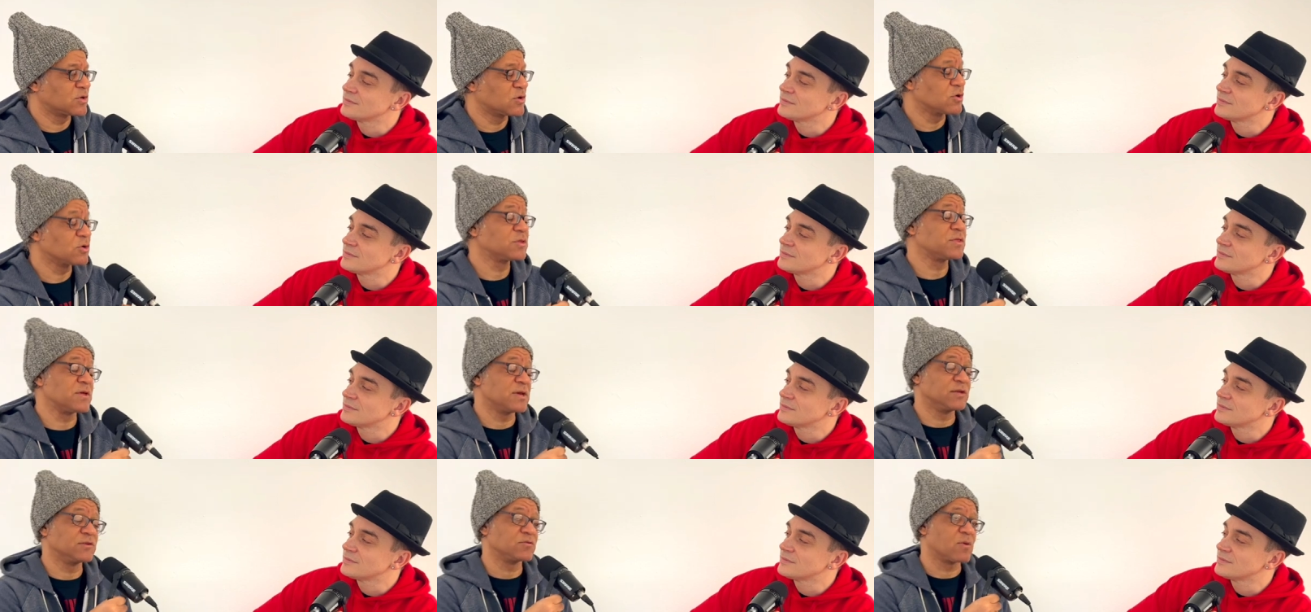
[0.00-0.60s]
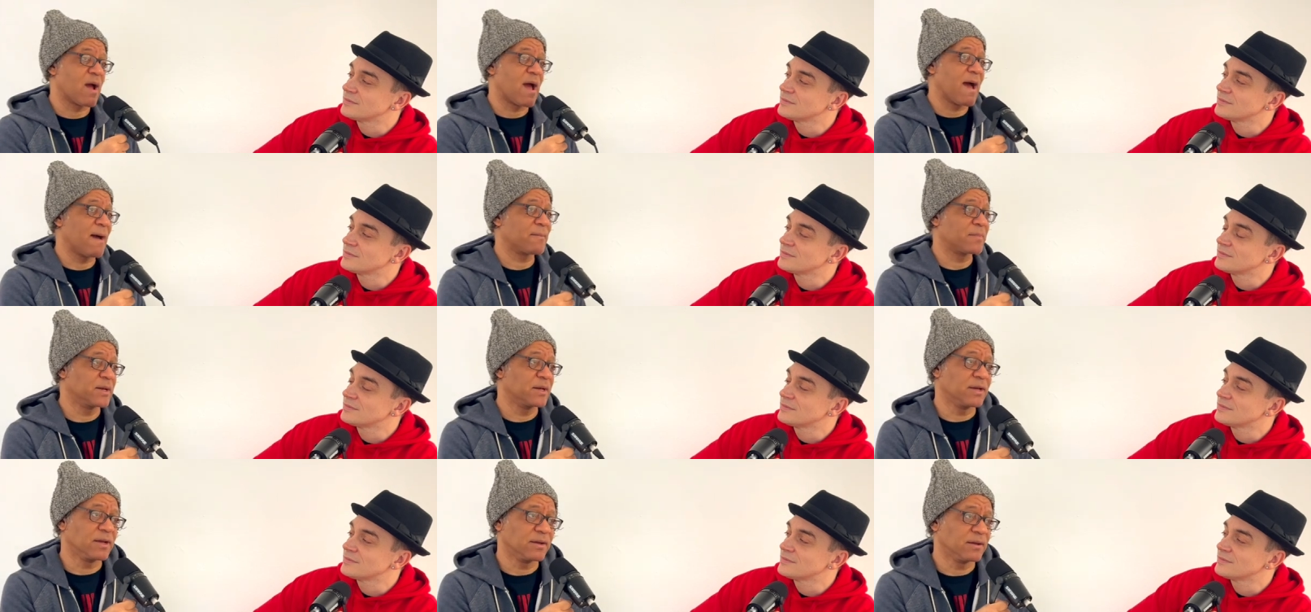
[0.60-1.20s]
Speaker 1: good things were
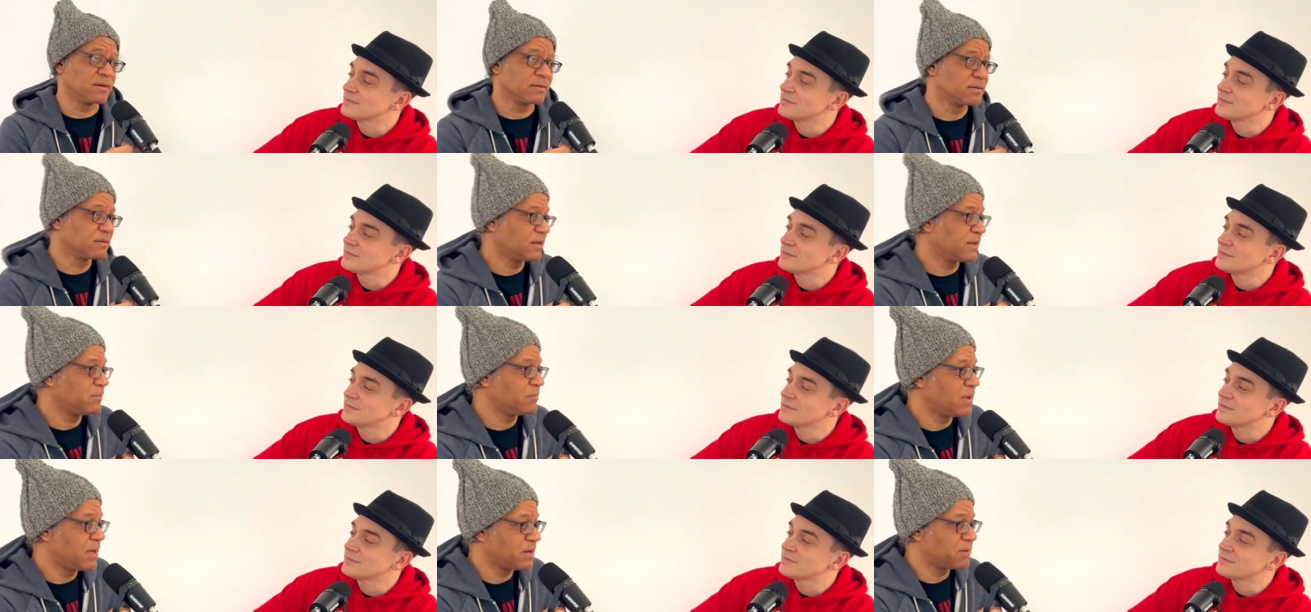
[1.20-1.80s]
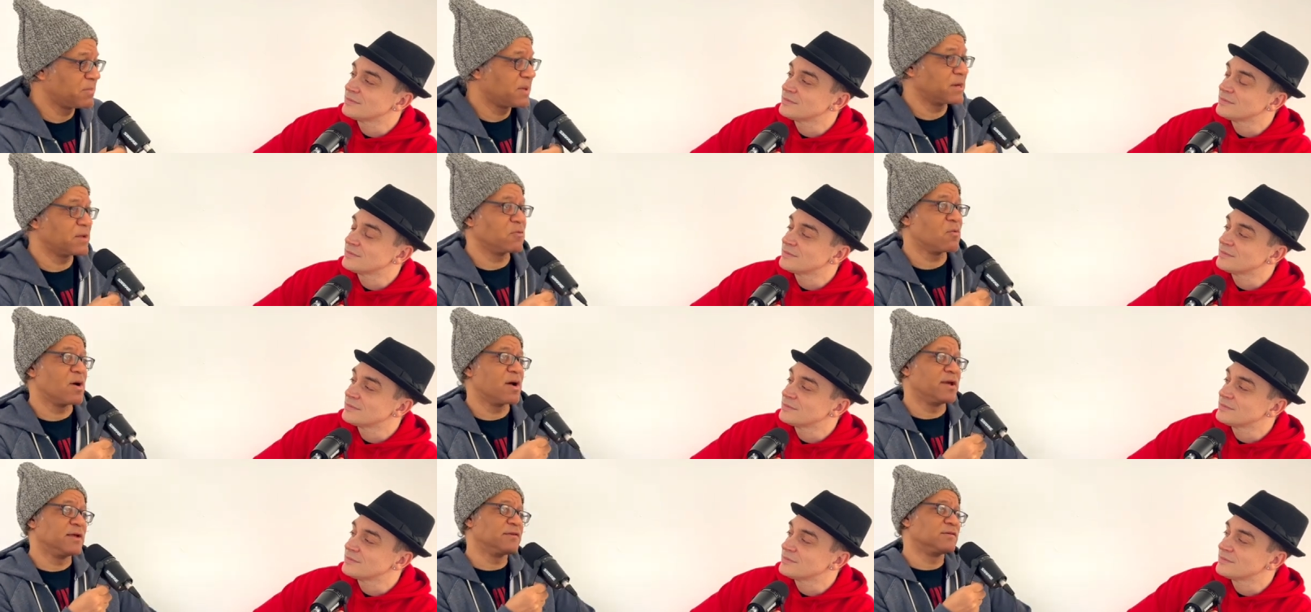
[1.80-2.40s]
happening in many
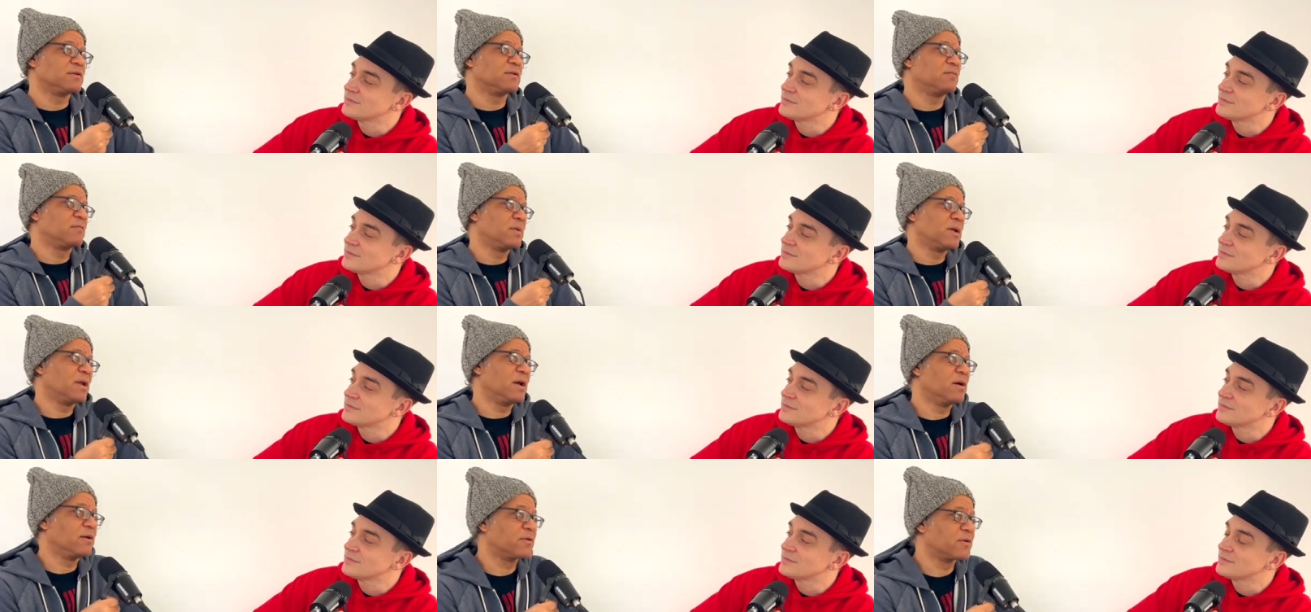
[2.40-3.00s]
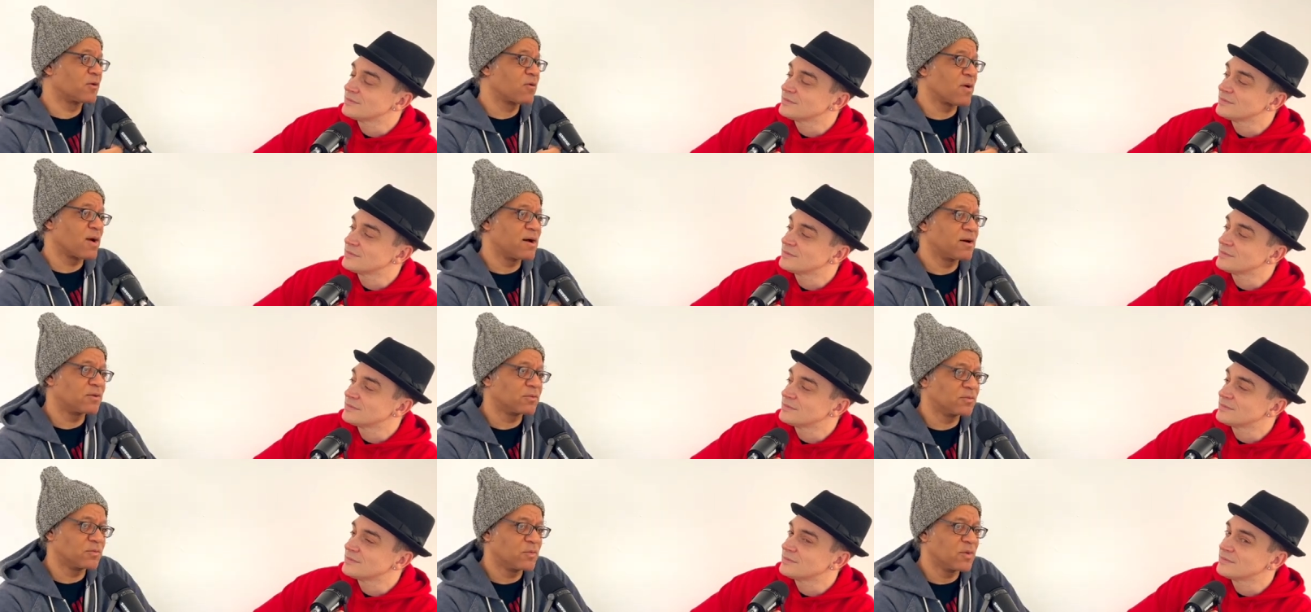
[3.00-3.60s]
ways, in many
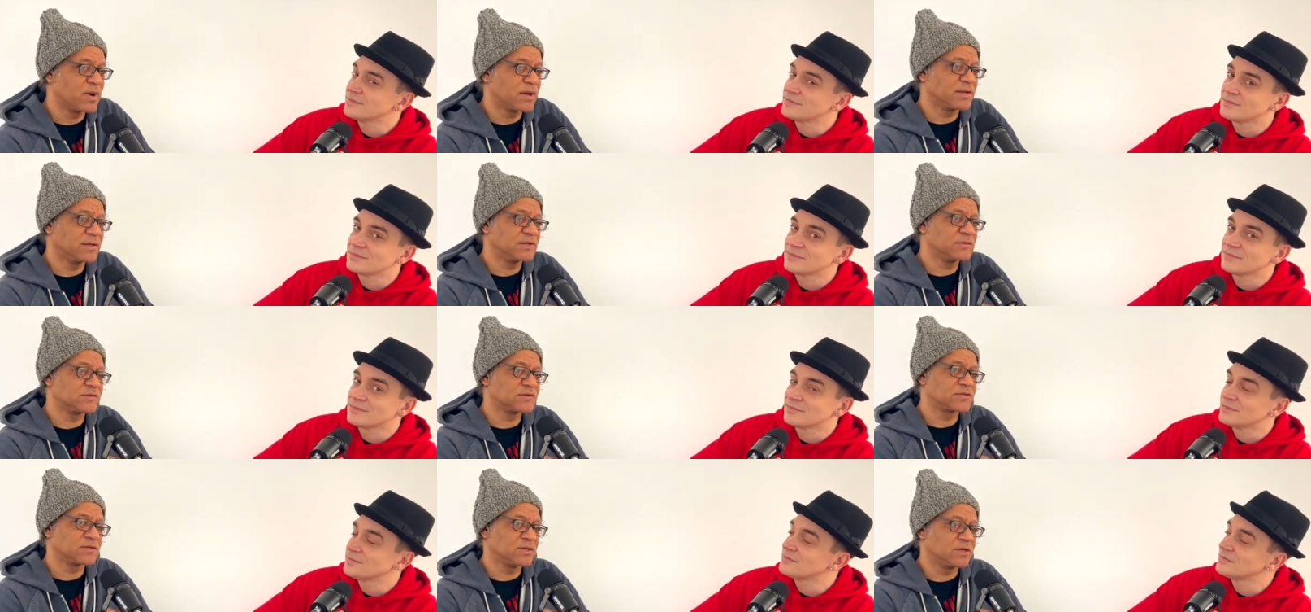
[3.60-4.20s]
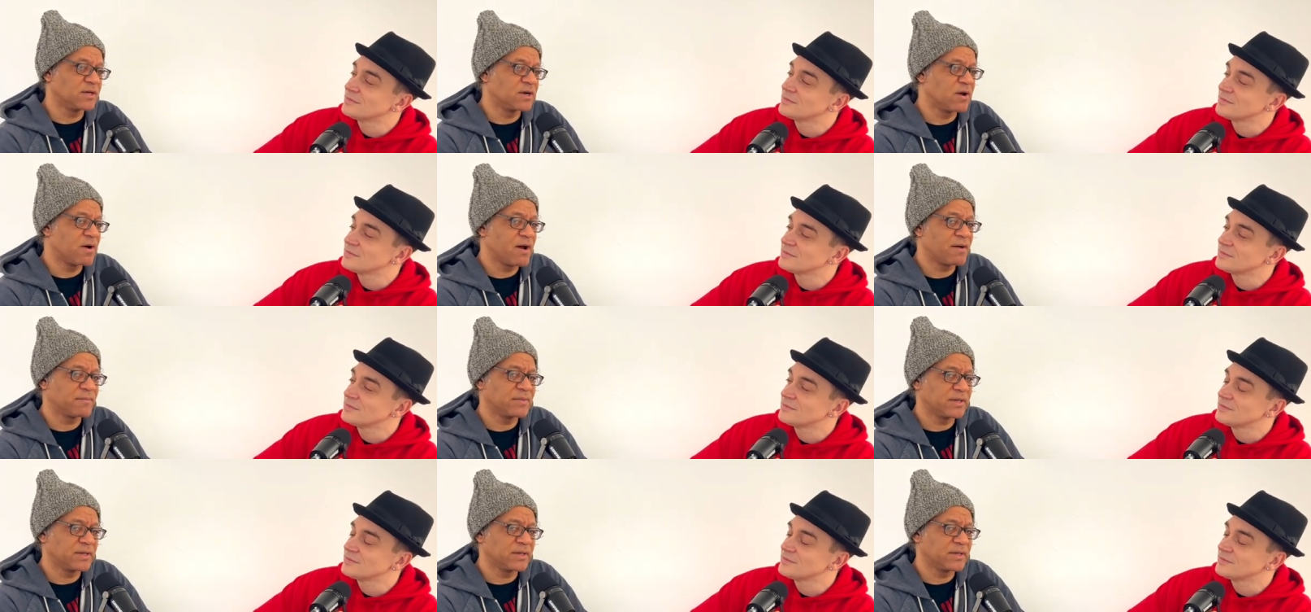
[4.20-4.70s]
underground ways. You know, I